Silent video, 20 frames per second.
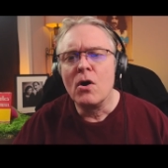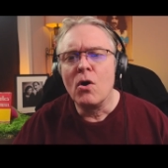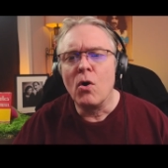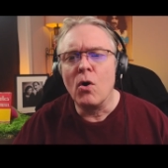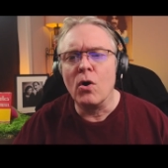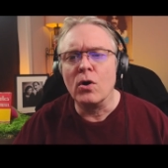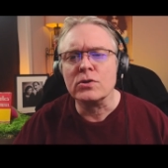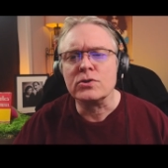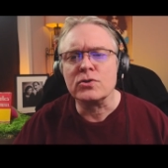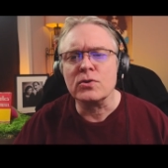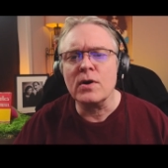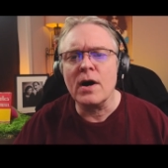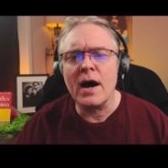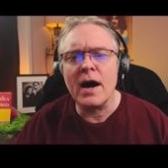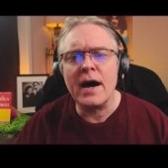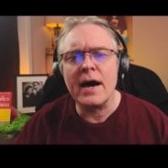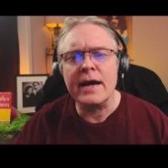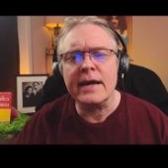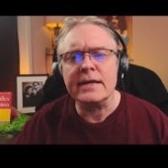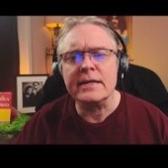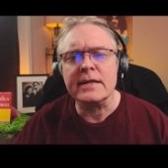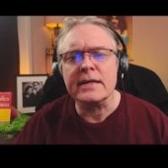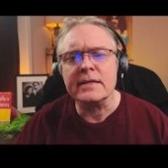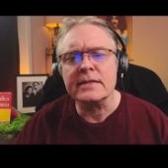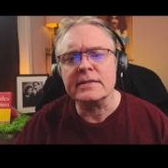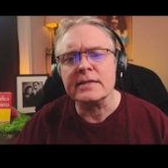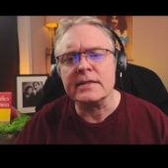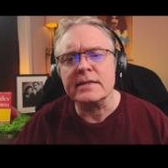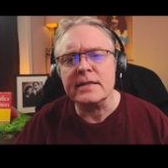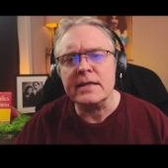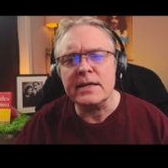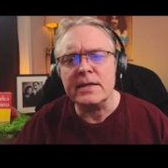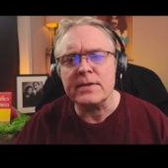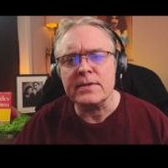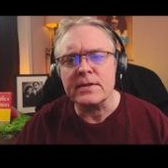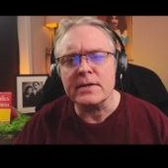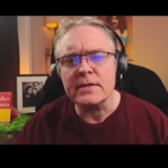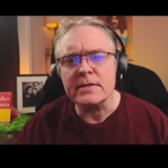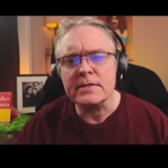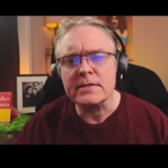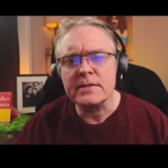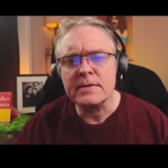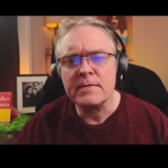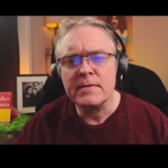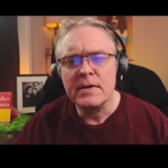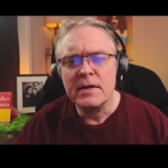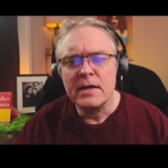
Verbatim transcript: or to hide underneath it.